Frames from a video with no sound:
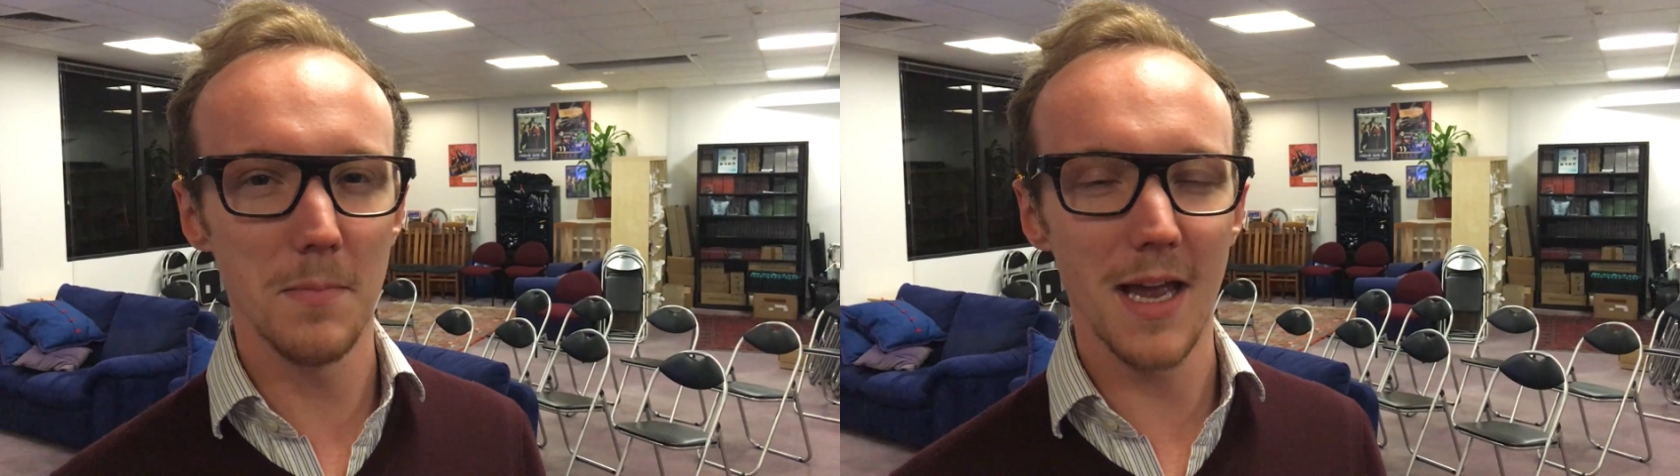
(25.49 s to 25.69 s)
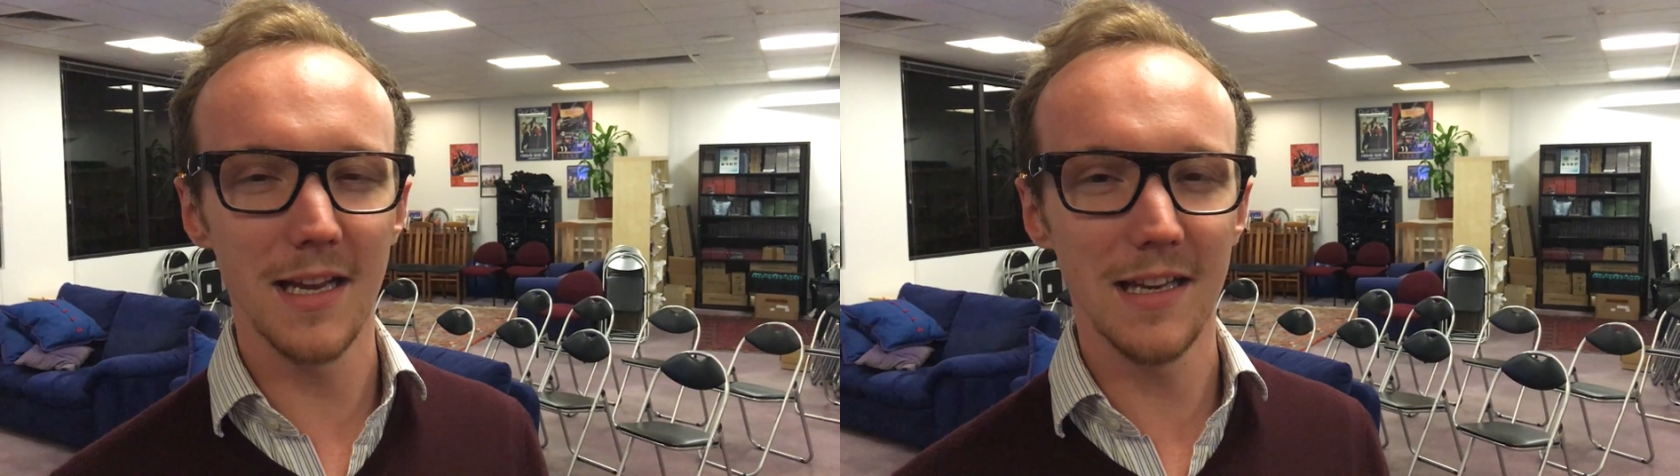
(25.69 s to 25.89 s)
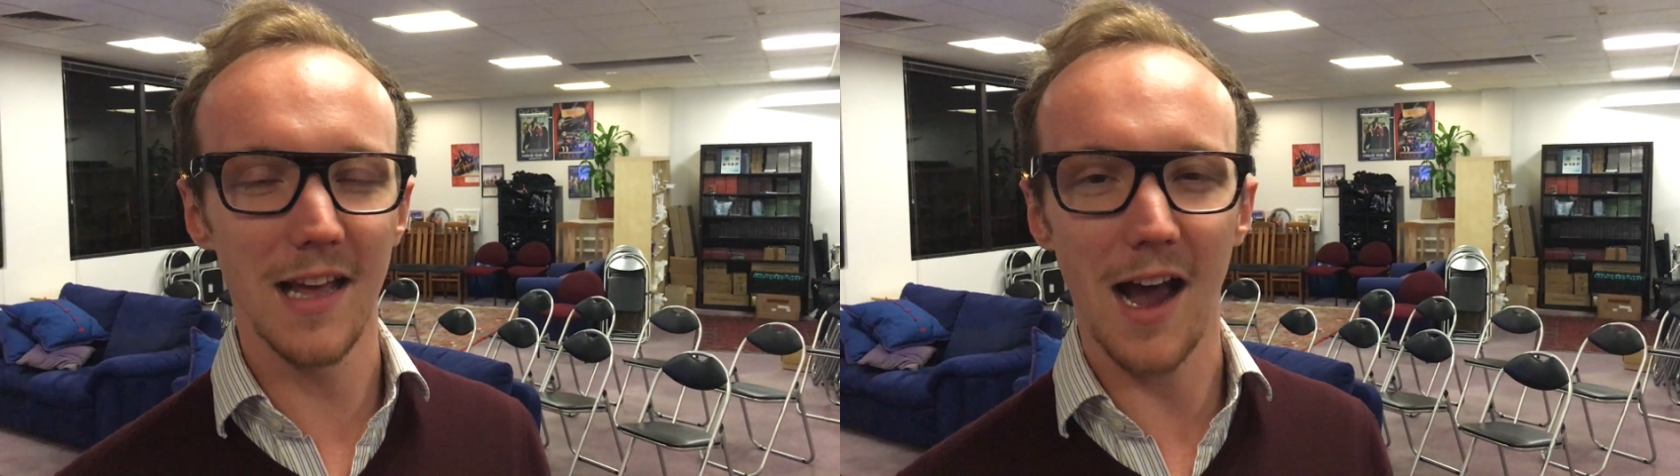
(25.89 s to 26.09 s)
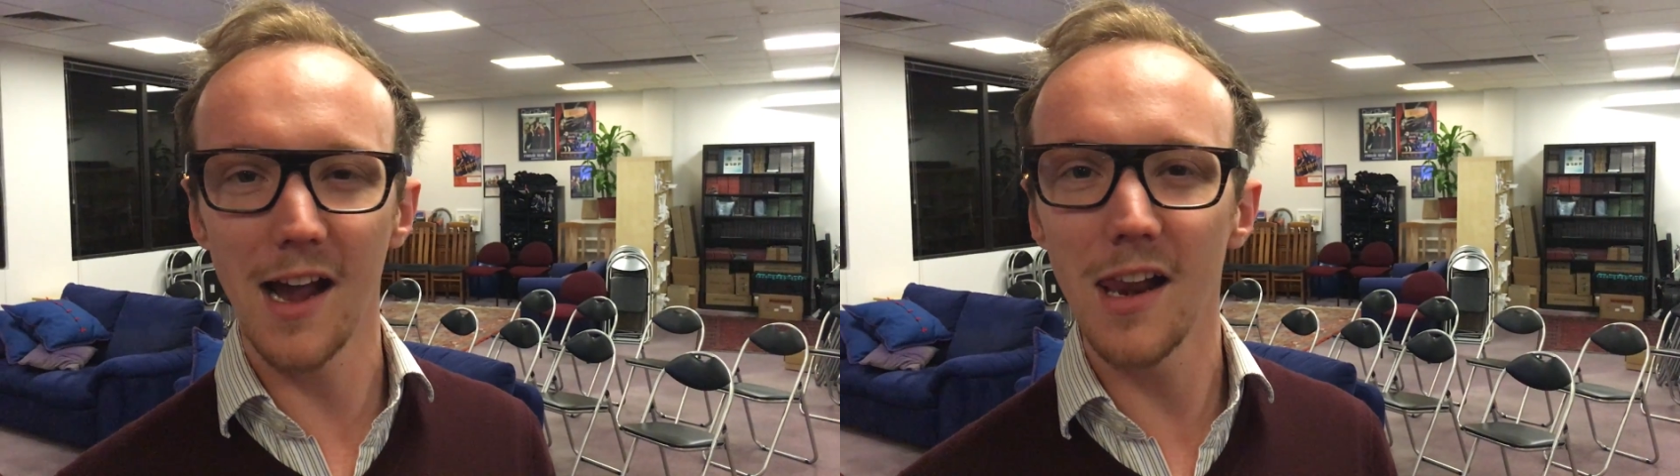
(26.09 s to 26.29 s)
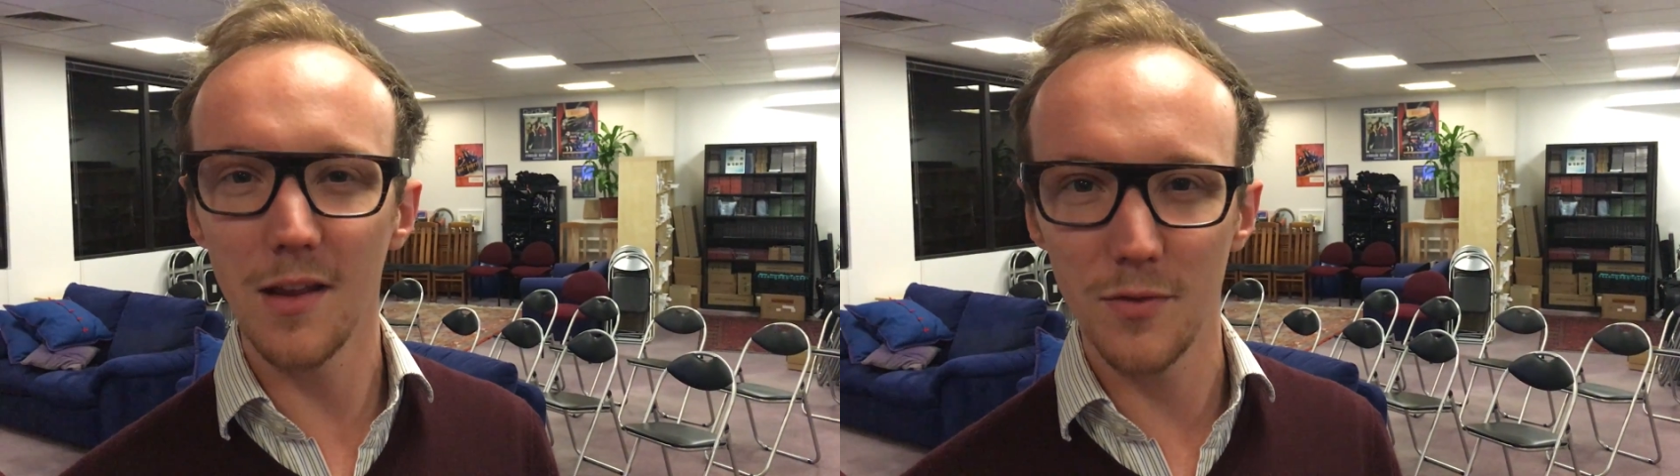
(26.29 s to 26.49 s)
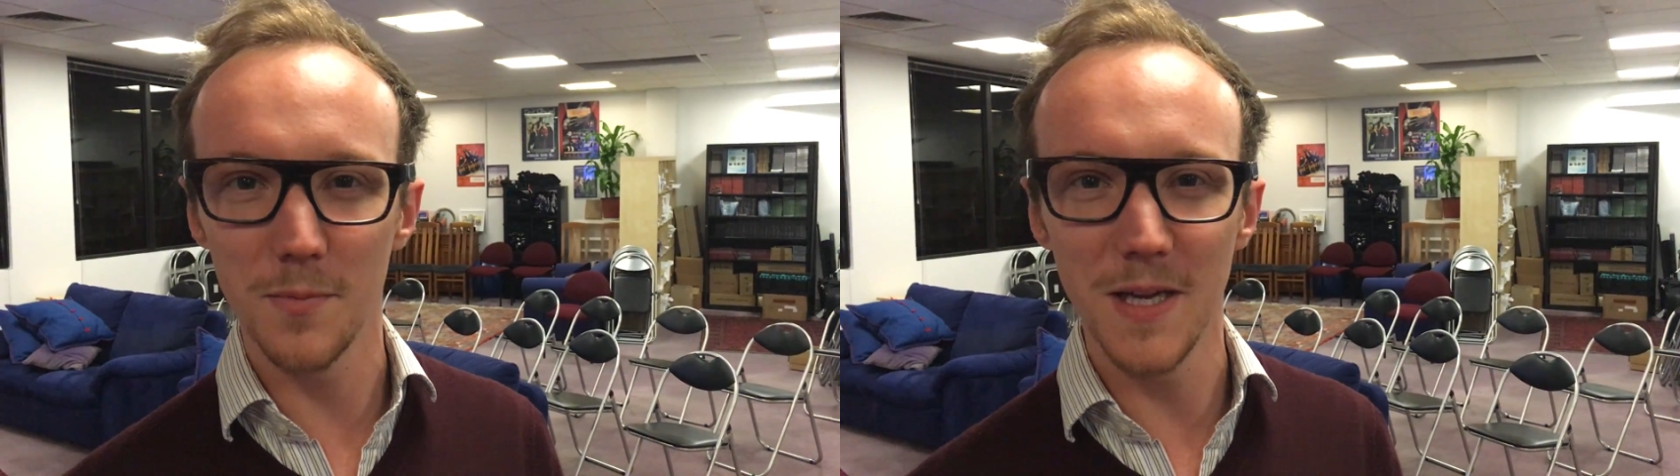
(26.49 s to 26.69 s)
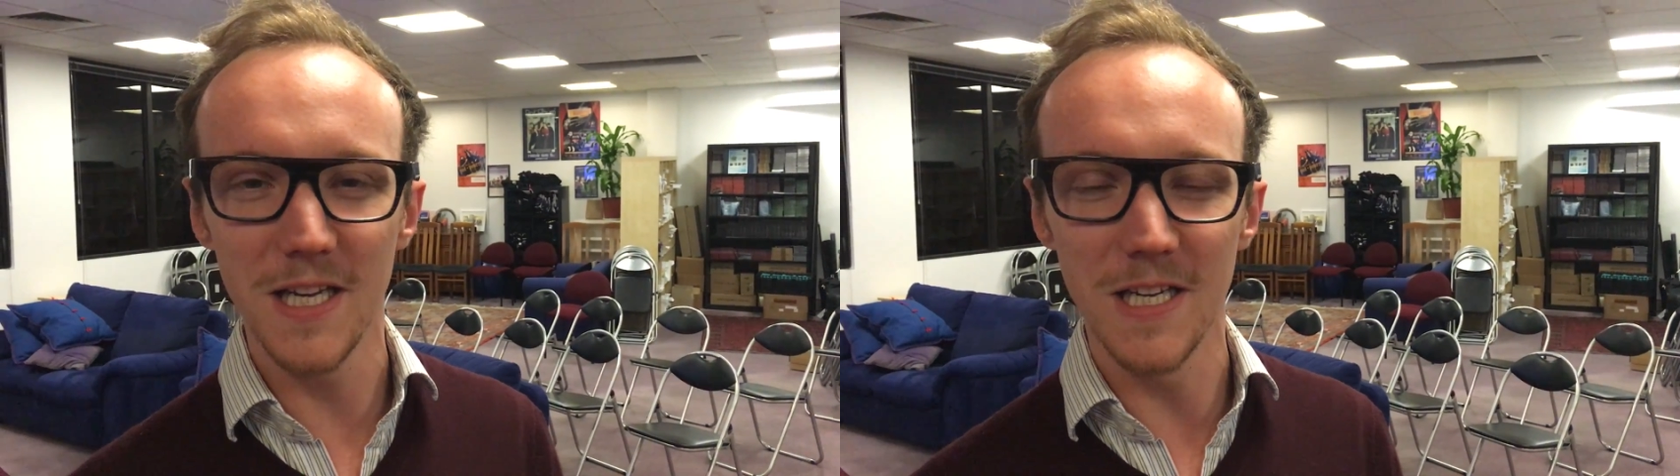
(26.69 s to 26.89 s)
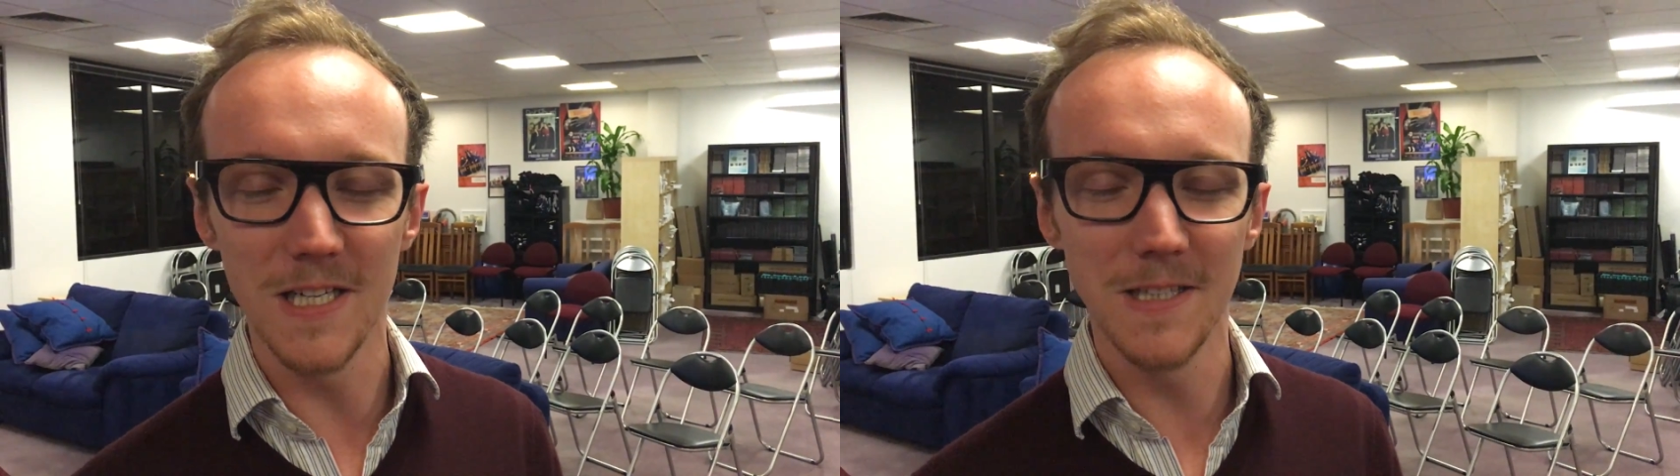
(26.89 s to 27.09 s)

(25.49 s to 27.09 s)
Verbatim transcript: main highlight for me.